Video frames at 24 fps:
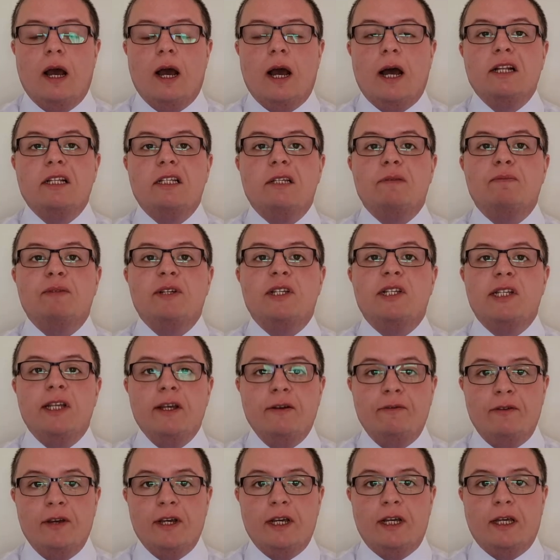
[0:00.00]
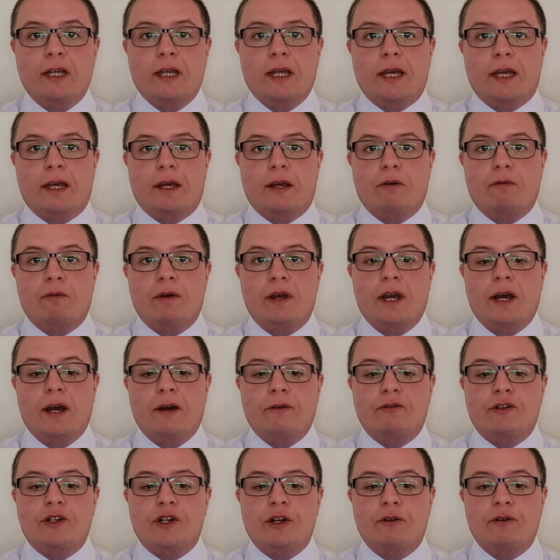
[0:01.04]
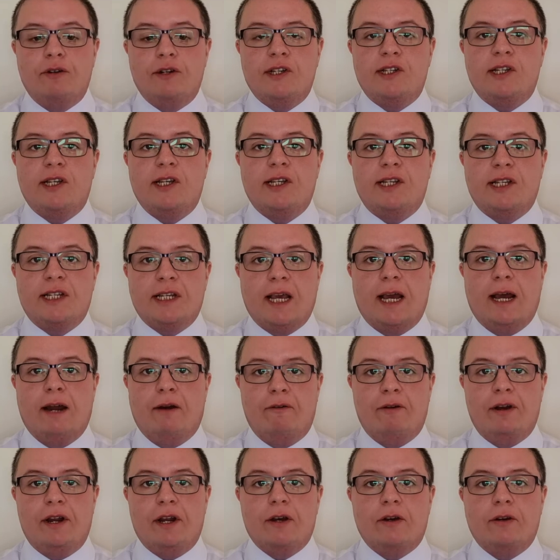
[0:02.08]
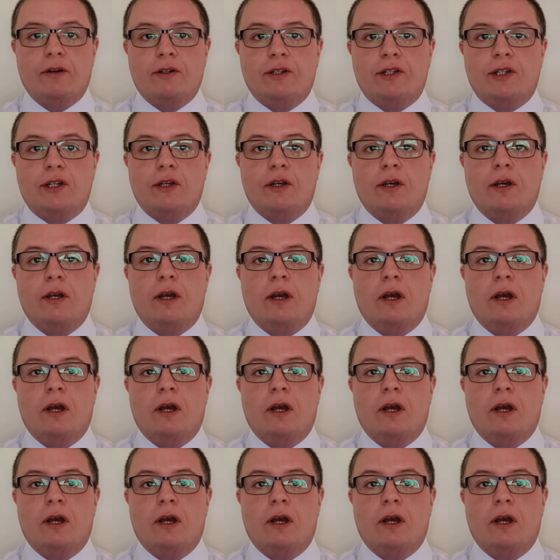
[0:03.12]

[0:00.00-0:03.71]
And specifically, we have Judas Iscariot,